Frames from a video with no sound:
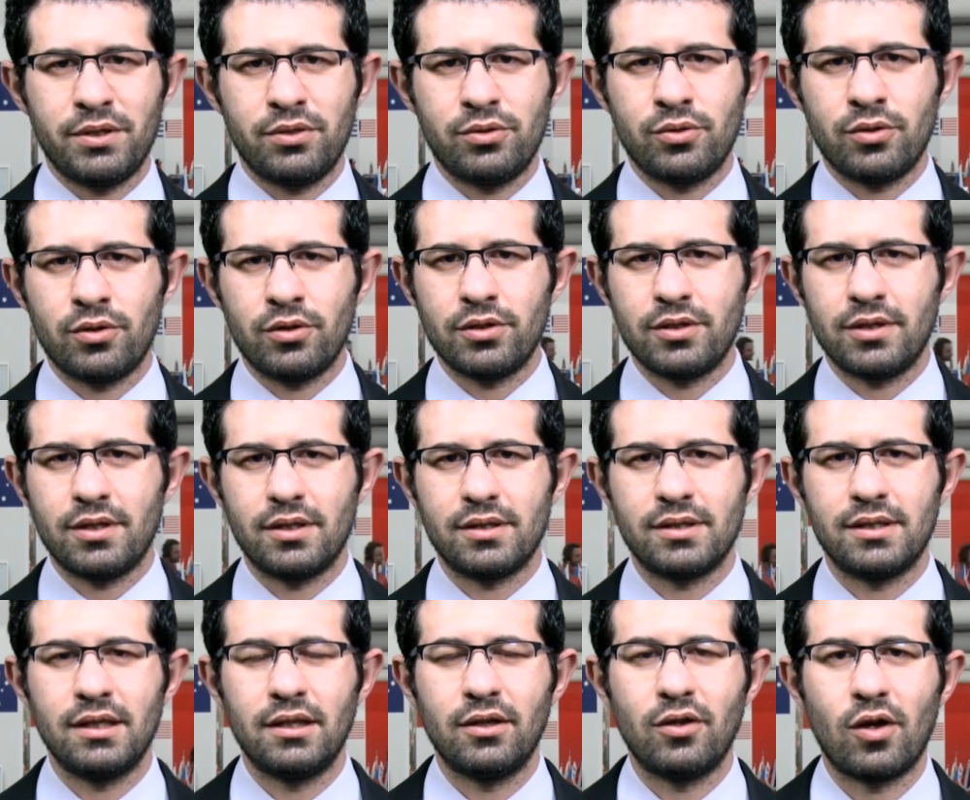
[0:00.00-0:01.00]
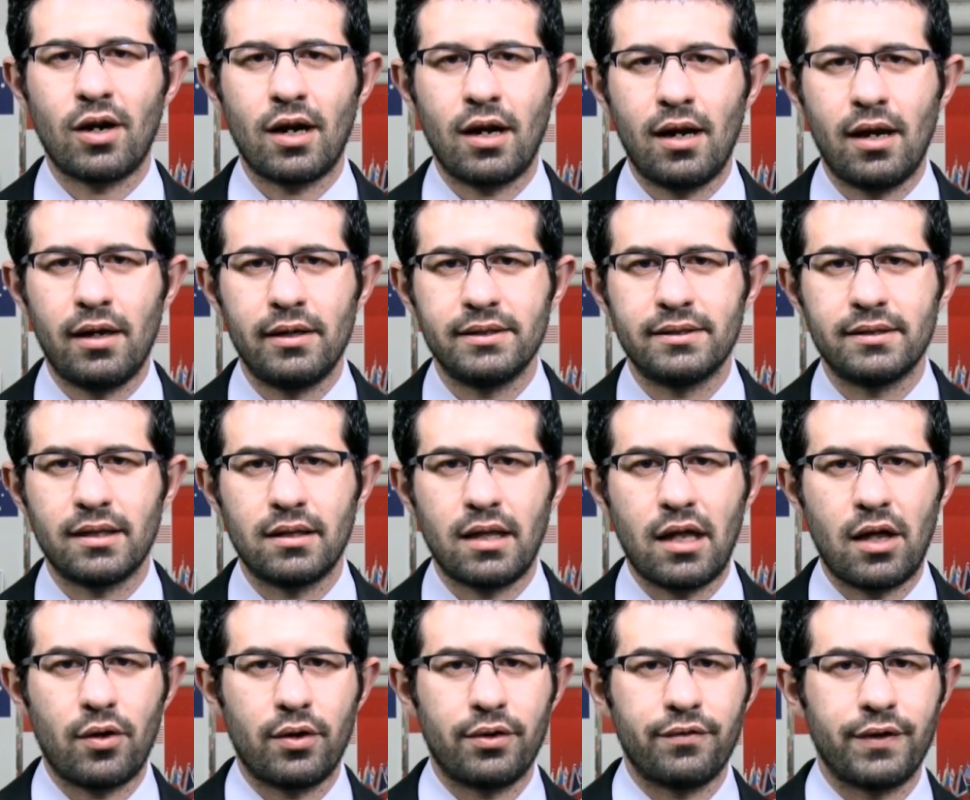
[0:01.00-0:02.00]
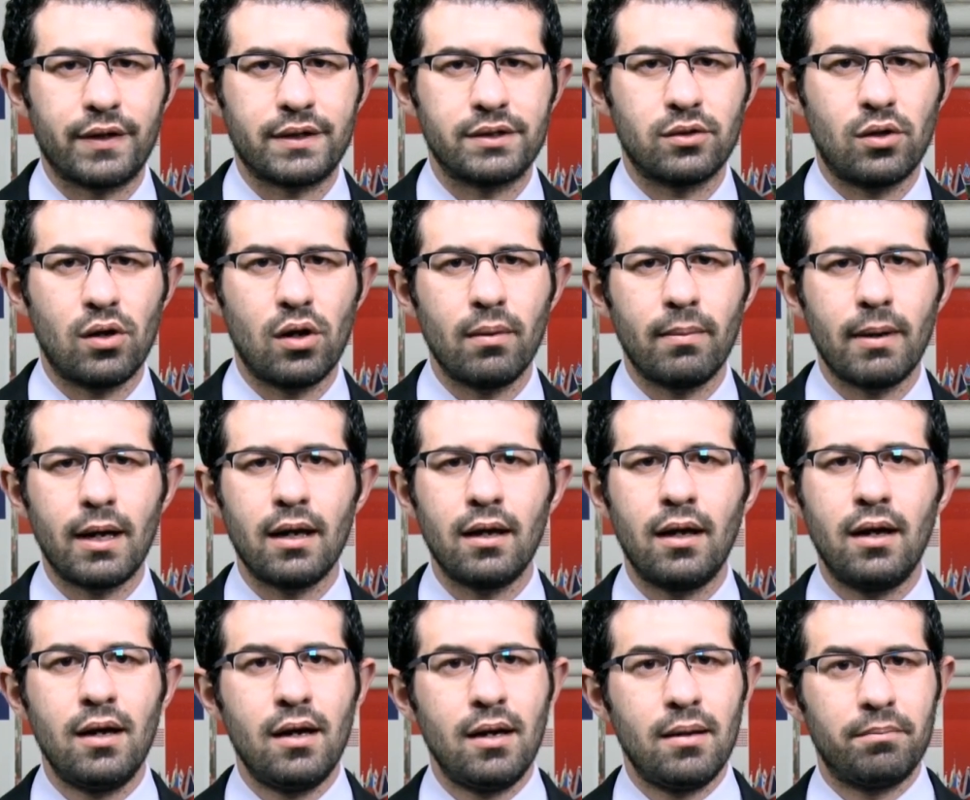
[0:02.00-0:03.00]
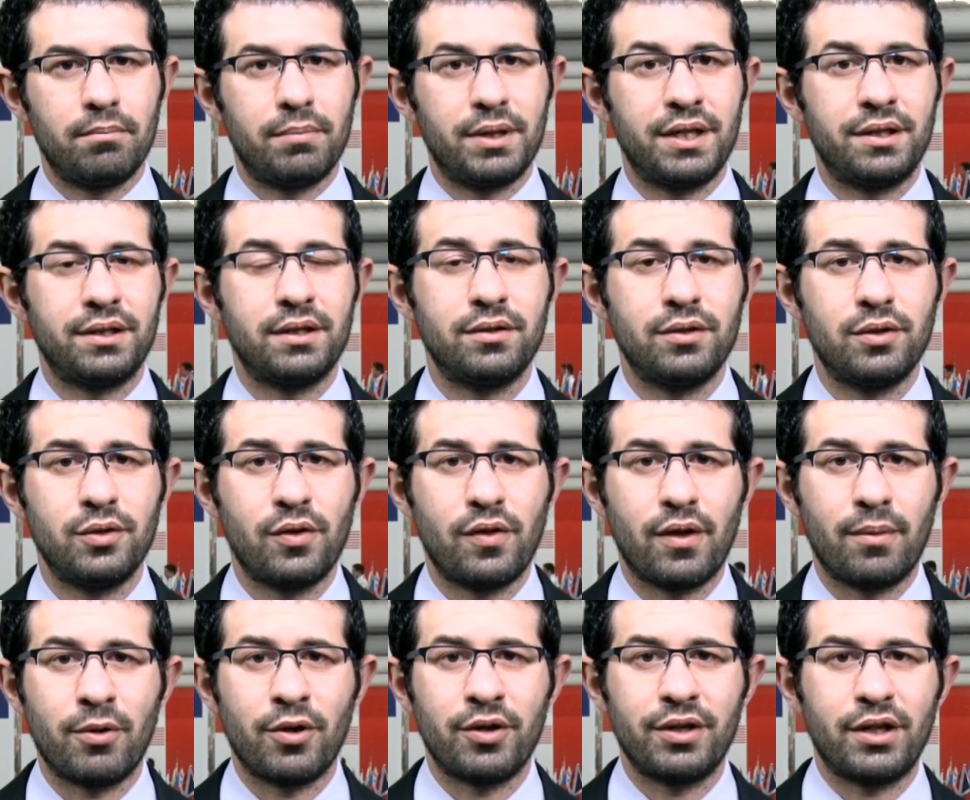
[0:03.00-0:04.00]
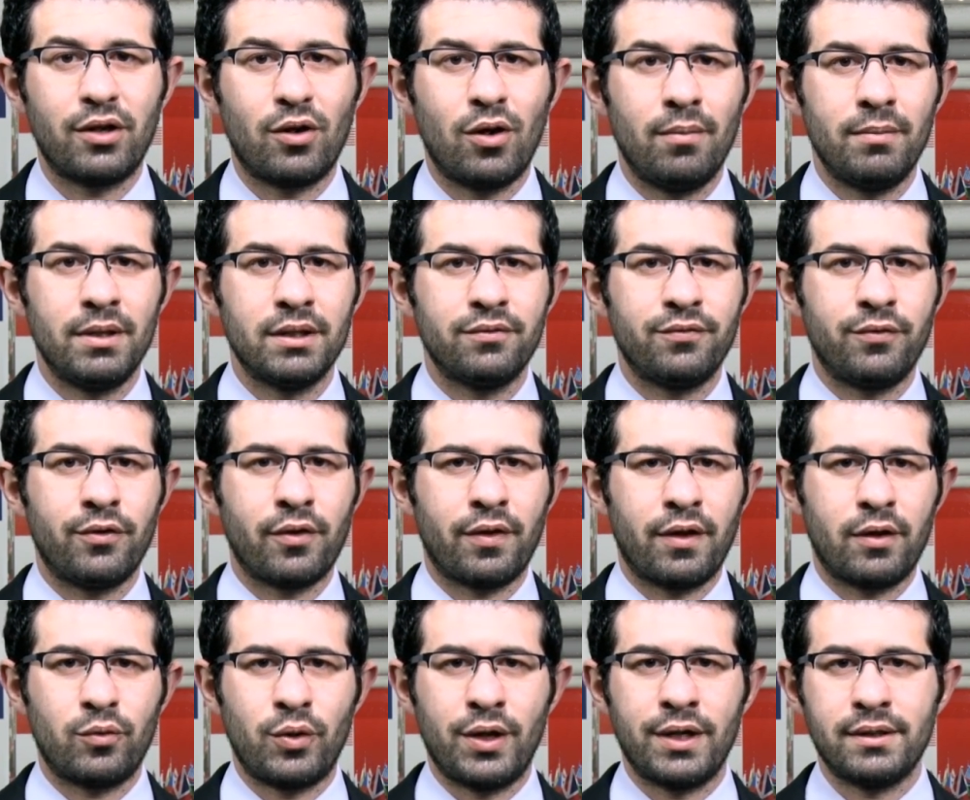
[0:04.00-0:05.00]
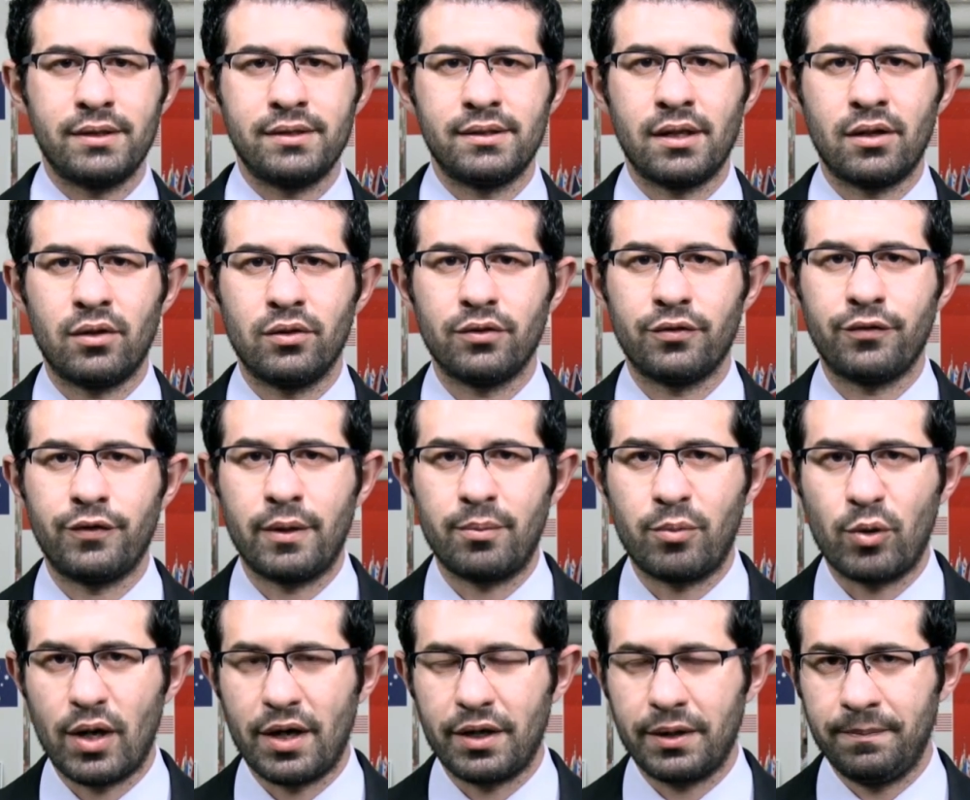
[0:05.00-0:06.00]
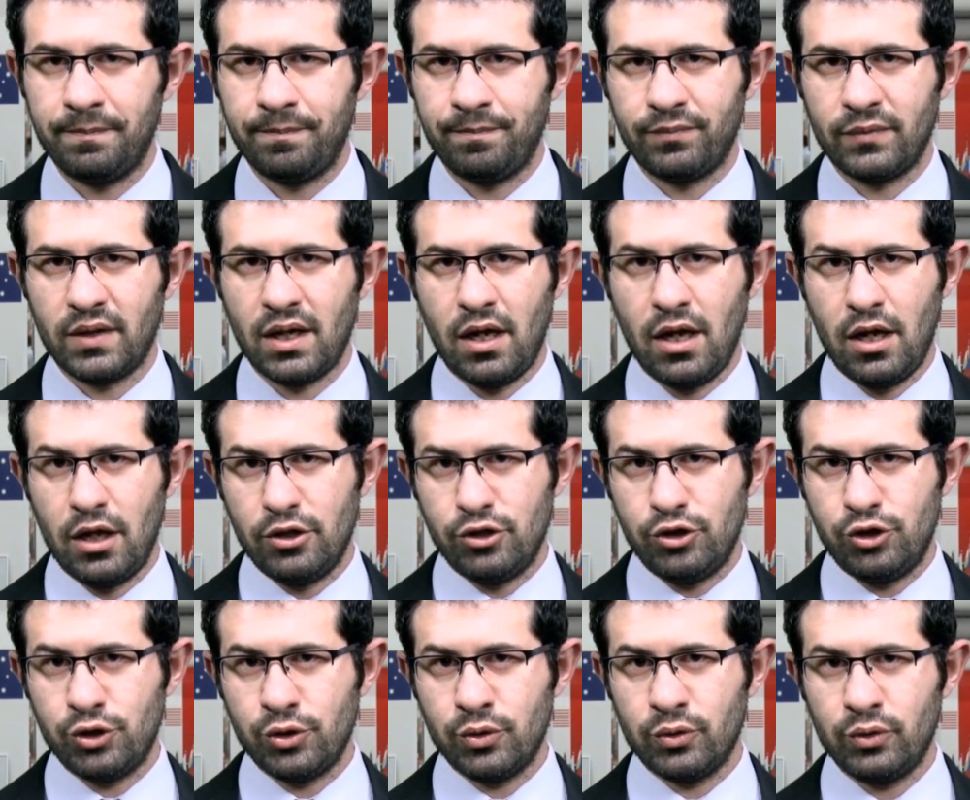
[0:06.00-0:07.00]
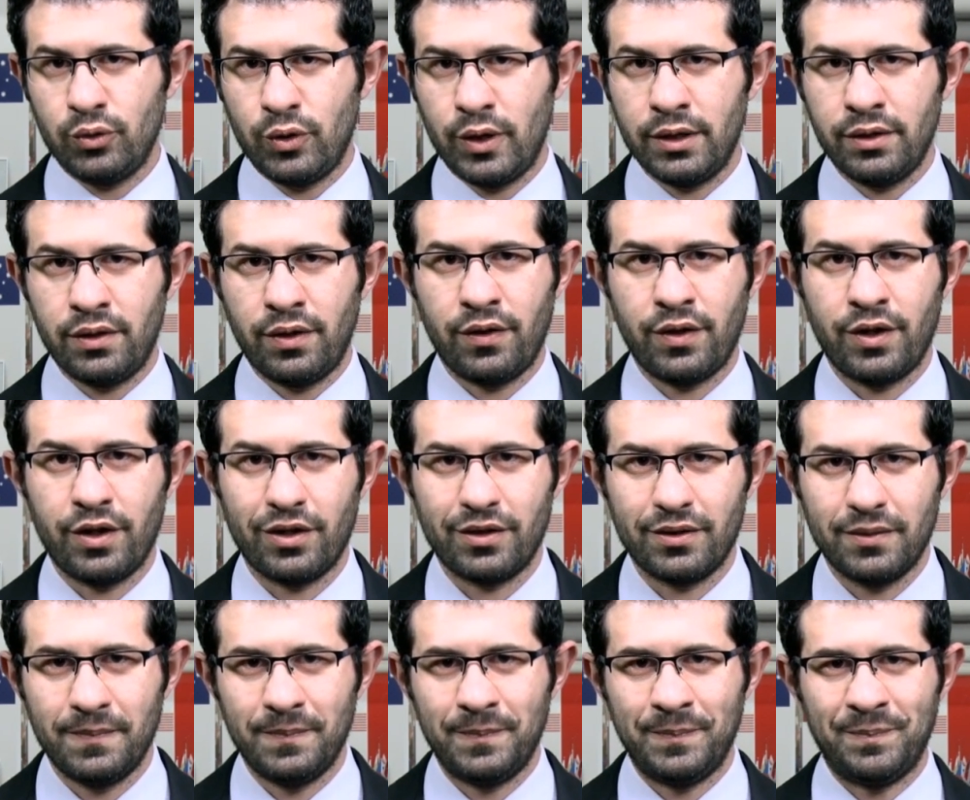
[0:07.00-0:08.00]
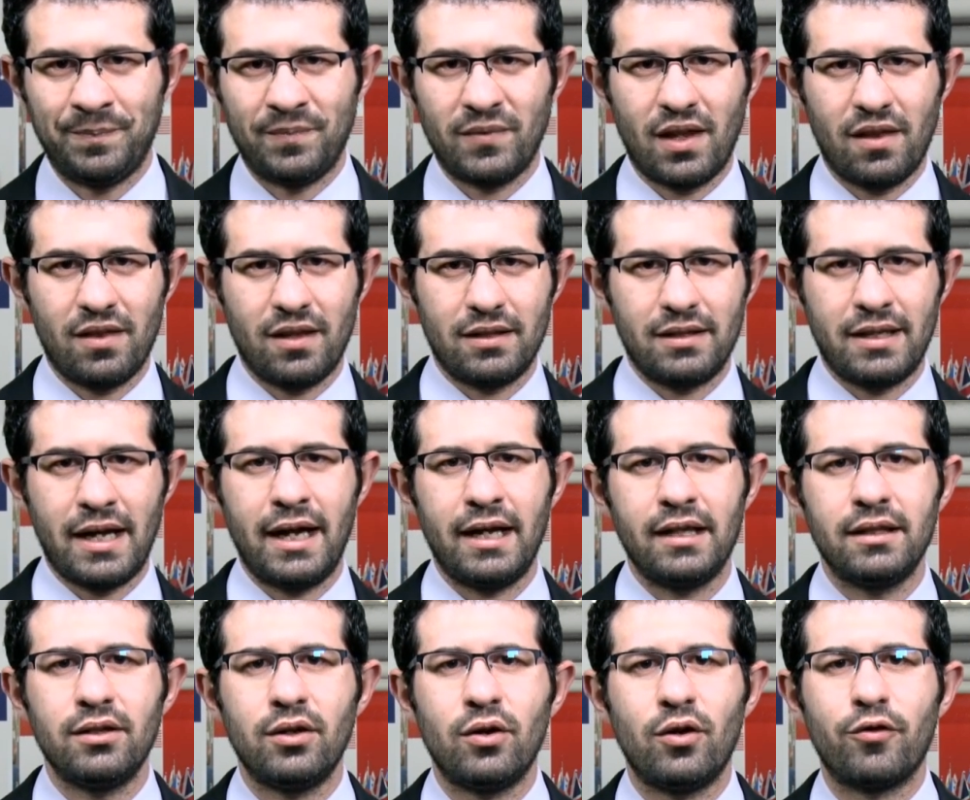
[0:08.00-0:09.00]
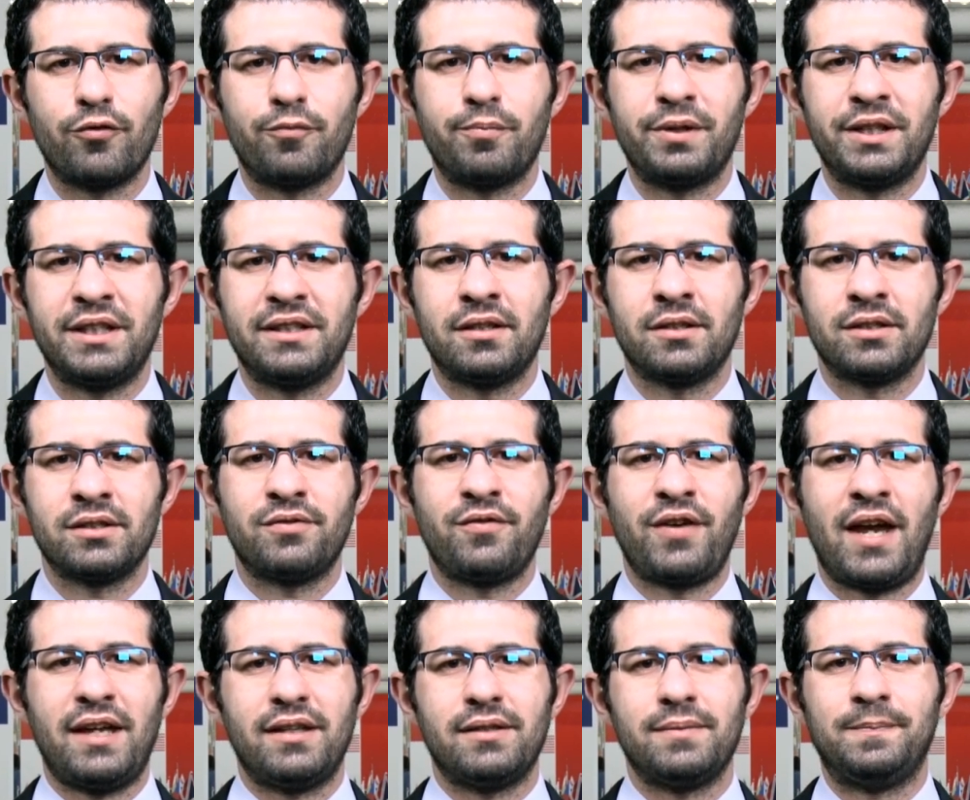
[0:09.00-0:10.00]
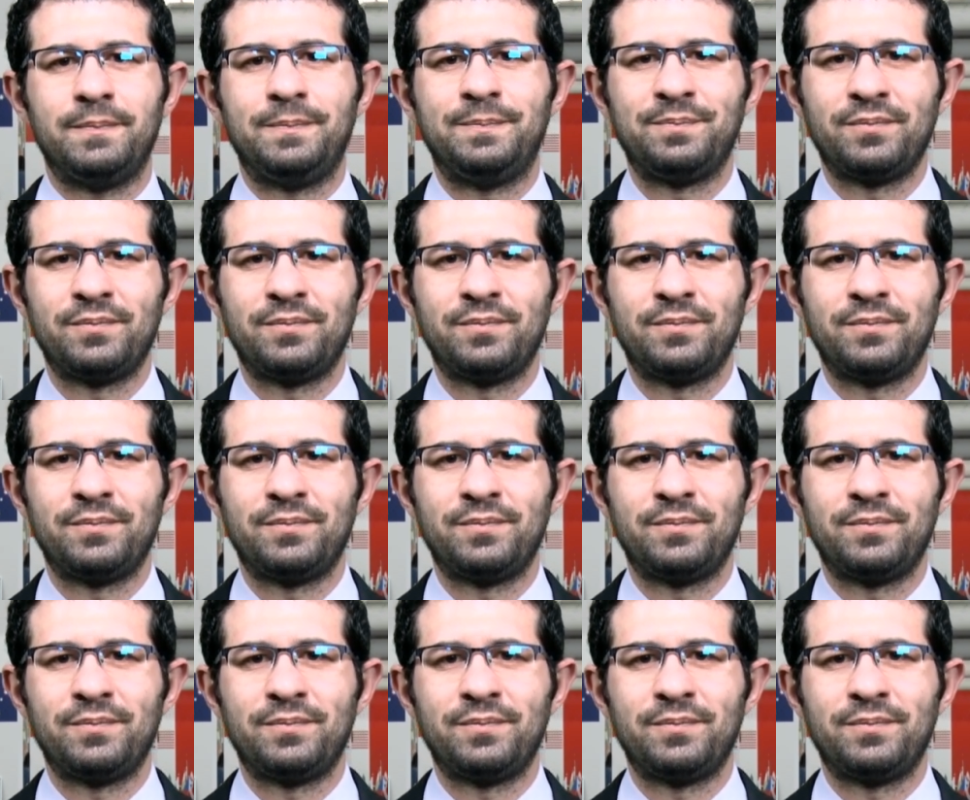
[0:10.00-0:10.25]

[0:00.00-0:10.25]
Pissouros, Senior Analyst at IronFX Global, bringing you the morning comment for the 22nd of February. June 23rd, the date of Britain's fate.